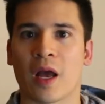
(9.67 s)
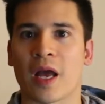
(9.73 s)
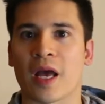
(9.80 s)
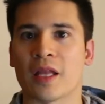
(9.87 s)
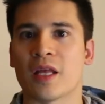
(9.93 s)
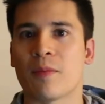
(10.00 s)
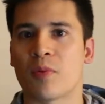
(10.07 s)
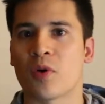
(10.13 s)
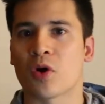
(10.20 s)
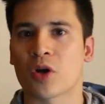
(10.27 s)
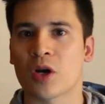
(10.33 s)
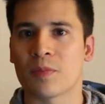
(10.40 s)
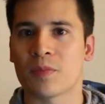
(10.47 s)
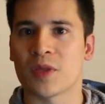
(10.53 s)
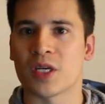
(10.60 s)
And they broke
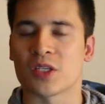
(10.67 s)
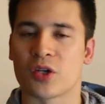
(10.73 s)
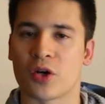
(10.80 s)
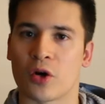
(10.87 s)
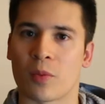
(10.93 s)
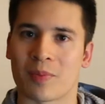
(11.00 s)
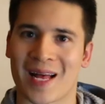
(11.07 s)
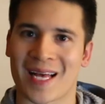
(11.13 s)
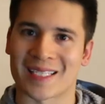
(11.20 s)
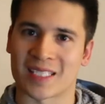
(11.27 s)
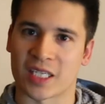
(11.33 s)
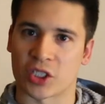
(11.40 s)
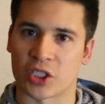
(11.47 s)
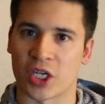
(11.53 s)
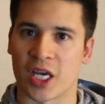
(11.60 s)
up these
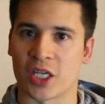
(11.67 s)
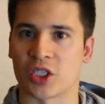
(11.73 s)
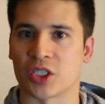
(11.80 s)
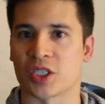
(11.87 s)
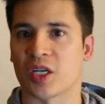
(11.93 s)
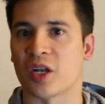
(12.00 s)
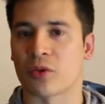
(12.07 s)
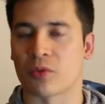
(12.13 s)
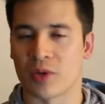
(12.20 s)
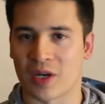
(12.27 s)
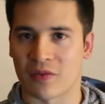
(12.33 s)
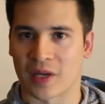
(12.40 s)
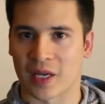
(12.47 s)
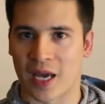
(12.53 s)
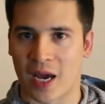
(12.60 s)
neuroplastic changes into three
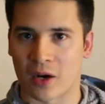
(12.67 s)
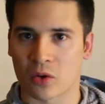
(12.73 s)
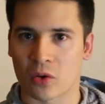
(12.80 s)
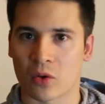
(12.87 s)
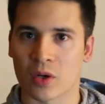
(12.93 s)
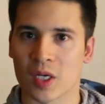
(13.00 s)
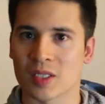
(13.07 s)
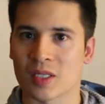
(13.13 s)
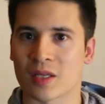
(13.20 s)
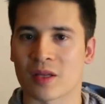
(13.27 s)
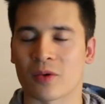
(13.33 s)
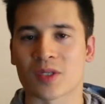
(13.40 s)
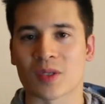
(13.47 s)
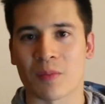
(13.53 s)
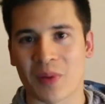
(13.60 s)
different categories. There
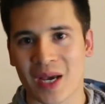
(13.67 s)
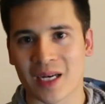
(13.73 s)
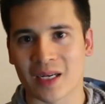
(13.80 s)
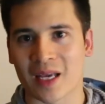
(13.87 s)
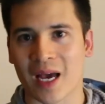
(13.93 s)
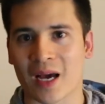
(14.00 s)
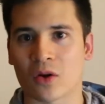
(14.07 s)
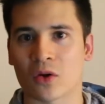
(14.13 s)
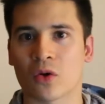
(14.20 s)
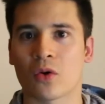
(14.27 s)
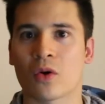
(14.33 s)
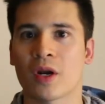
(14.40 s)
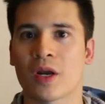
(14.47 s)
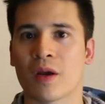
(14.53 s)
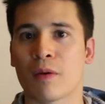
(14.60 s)
was a pain
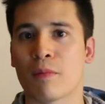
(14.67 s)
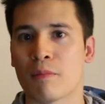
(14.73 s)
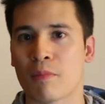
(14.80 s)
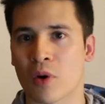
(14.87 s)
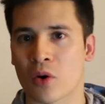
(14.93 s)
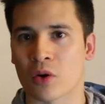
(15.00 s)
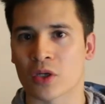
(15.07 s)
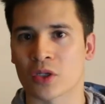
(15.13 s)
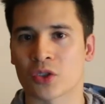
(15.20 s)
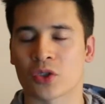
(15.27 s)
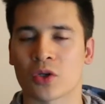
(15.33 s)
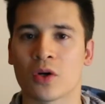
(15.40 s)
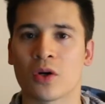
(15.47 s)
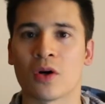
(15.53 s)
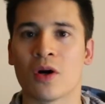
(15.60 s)
category, motor
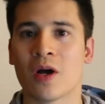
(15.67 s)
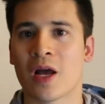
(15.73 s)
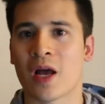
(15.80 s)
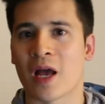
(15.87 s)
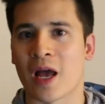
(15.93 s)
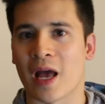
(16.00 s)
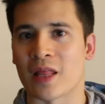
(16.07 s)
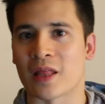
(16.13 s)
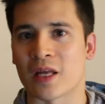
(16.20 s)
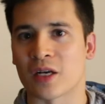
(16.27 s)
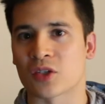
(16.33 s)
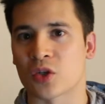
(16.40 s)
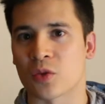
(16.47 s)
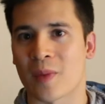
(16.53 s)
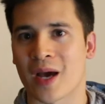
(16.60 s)
control, and then a
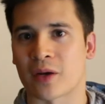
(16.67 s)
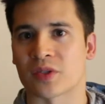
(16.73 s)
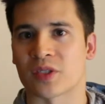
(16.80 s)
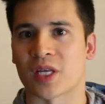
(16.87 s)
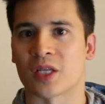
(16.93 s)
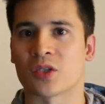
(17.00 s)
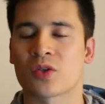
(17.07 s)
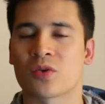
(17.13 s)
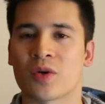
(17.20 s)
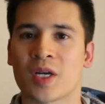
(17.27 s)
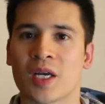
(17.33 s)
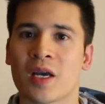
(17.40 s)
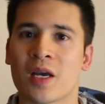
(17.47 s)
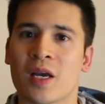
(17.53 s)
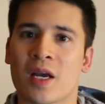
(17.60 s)

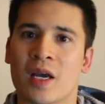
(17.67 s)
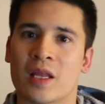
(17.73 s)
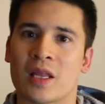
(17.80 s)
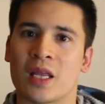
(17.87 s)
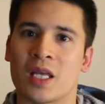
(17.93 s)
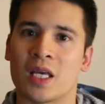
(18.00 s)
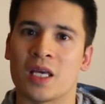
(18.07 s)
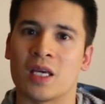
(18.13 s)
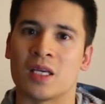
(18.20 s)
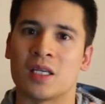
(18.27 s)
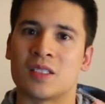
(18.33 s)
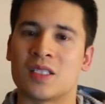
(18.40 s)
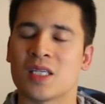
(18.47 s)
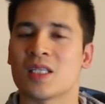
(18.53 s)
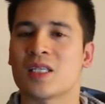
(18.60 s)
somatosensory.
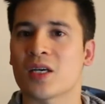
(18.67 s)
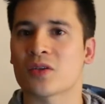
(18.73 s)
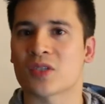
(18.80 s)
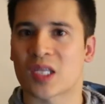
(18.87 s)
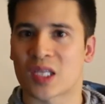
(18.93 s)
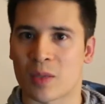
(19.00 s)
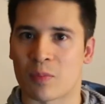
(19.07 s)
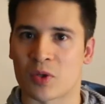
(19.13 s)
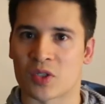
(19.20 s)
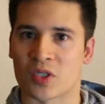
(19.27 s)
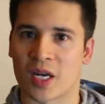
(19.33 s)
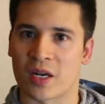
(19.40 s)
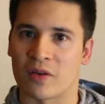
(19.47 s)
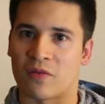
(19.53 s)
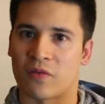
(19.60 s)
The details that they
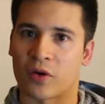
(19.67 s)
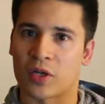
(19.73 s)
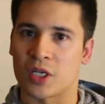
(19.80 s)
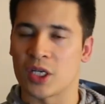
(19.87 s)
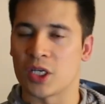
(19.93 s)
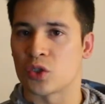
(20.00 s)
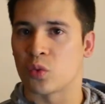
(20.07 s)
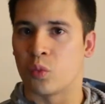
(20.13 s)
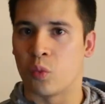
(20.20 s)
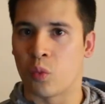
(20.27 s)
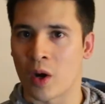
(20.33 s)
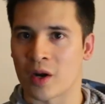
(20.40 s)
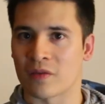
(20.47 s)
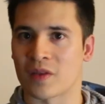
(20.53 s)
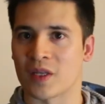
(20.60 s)
presented for each
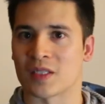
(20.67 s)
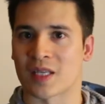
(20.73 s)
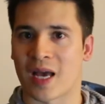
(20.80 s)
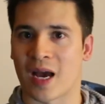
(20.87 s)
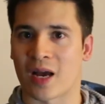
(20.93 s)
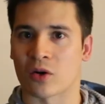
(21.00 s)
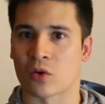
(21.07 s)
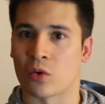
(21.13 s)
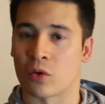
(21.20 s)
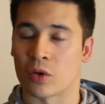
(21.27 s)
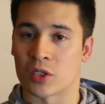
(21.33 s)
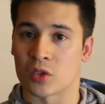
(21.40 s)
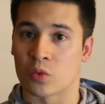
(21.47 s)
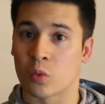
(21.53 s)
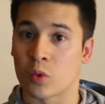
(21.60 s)
one of these
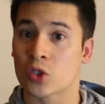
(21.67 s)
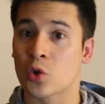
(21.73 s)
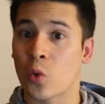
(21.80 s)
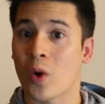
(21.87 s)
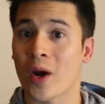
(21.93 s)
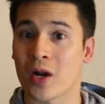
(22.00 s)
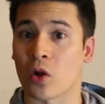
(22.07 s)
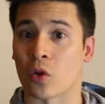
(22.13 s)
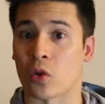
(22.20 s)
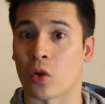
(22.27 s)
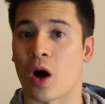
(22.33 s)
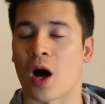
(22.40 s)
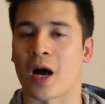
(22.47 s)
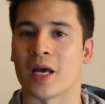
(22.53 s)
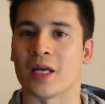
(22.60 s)
categories was quite a
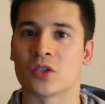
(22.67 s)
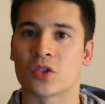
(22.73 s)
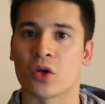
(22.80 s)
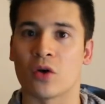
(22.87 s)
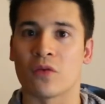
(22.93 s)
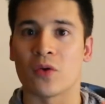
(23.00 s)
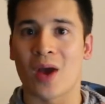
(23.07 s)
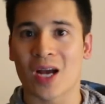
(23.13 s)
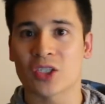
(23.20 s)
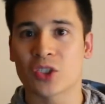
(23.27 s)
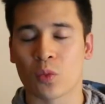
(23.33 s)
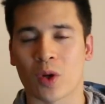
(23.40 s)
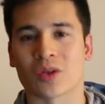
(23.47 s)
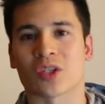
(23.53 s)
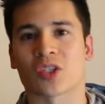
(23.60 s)
lot, and so if you
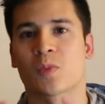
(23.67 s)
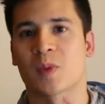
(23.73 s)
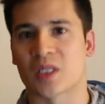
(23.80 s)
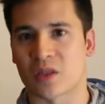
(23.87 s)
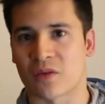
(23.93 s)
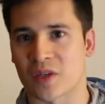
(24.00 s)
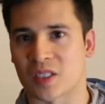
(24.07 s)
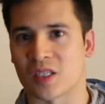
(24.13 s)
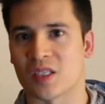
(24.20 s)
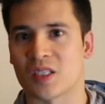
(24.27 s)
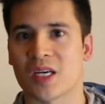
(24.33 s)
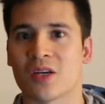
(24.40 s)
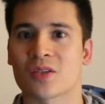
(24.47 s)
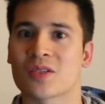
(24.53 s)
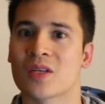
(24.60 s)
actually want the specific
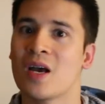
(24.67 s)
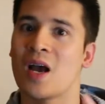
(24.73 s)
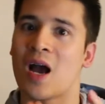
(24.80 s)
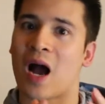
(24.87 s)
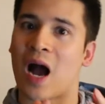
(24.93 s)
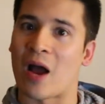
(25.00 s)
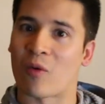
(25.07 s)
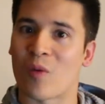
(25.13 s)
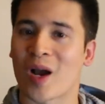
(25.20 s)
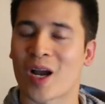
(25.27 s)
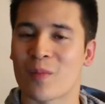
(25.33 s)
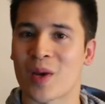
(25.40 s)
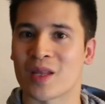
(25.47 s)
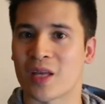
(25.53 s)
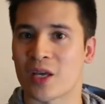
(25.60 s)
details, I
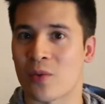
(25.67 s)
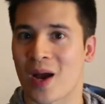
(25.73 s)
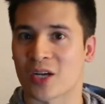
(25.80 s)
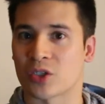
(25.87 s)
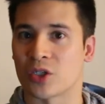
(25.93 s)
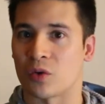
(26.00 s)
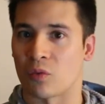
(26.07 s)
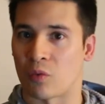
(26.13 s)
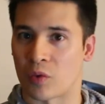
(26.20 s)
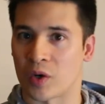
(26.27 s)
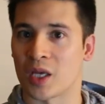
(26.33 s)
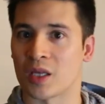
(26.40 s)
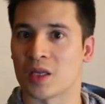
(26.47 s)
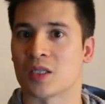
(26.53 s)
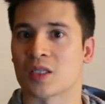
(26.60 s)
recommend that you actually
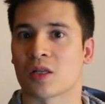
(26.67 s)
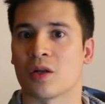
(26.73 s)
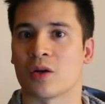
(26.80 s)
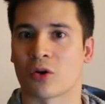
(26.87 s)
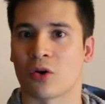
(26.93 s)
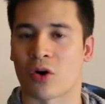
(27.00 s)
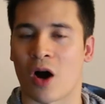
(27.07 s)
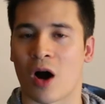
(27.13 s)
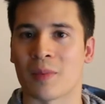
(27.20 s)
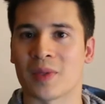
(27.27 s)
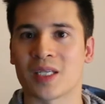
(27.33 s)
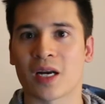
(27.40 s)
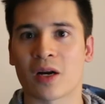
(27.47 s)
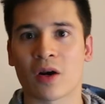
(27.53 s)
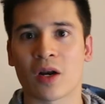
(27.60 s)
read this clinical
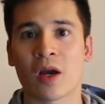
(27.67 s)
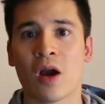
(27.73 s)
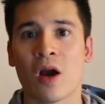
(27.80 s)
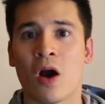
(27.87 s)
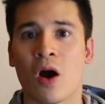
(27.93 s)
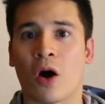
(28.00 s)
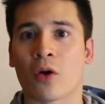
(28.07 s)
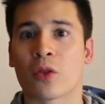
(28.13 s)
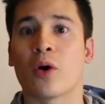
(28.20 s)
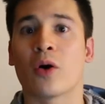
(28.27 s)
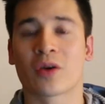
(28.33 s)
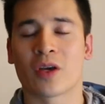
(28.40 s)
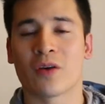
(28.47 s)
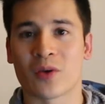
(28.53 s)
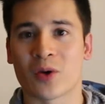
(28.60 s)
commentary. Although
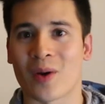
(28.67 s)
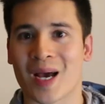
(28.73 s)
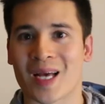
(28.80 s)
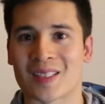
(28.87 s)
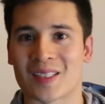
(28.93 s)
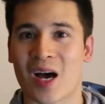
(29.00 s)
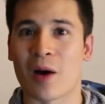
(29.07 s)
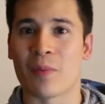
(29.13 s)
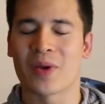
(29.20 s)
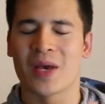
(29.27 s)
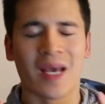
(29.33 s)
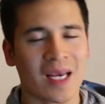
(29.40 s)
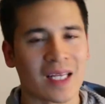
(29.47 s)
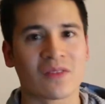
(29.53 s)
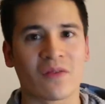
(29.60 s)
I'll give you a heads up,
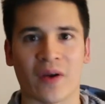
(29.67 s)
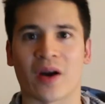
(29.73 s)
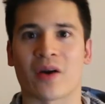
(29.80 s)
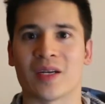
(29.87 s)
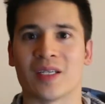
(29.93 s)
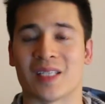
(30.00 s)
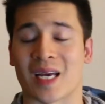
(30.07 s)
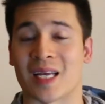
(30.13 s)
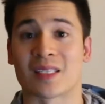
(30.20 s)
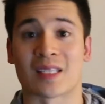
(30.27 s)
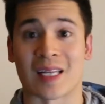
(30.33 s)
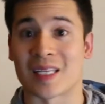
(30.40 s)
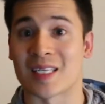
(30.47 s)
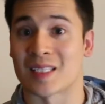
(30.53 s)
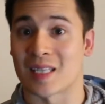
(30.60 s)
it's very dense,
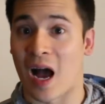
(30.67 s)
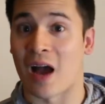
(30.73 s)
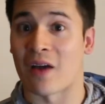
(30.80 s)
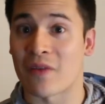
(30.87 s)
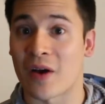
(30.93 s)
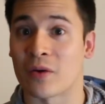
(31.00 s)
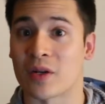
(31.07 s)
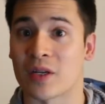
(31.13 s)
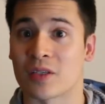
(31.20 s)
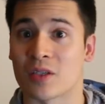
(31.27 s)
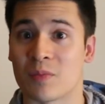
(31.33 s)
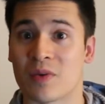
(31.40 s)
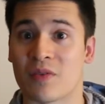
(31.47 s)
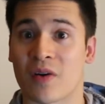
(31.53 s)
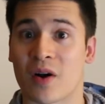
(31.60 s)
at least I found it to
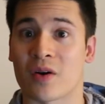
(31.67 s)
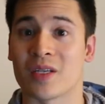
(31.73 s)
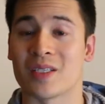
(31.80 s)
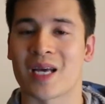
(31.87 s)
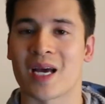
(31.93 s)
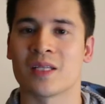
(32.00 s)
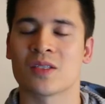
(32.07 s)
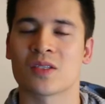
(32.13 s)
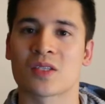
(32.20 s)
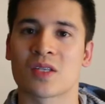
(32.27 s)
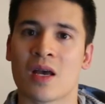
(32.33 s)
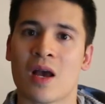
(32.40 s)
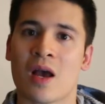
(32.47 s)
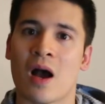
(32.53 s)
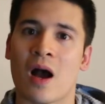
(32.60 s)
be very dense.